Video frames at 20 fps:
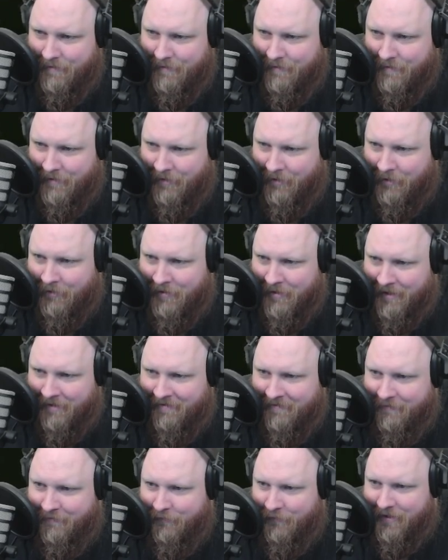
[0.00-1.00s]
Oh,
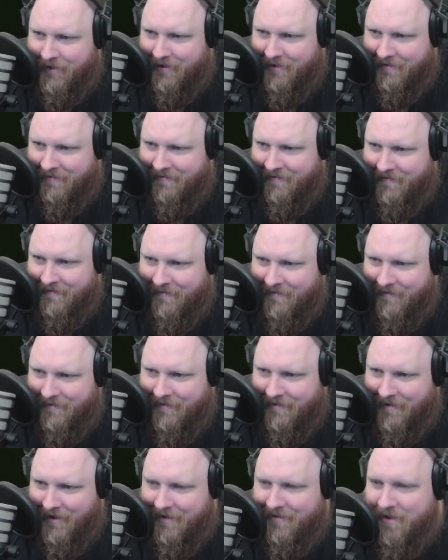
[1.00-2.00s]
that's weird.
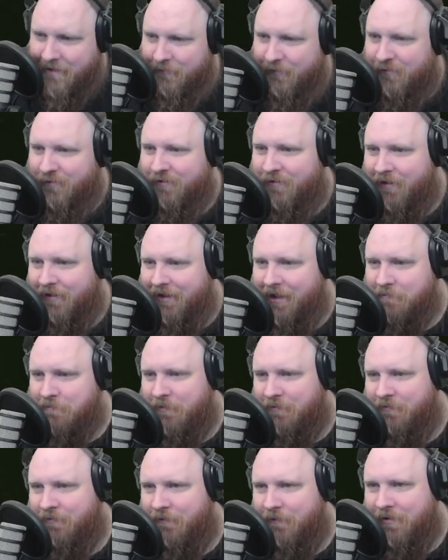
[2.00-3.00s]
I never saw that
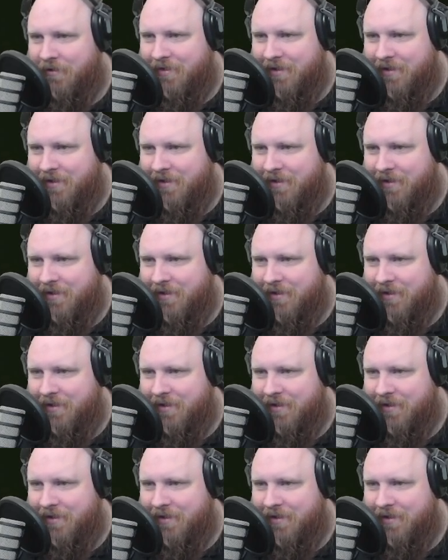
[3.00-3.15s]
before.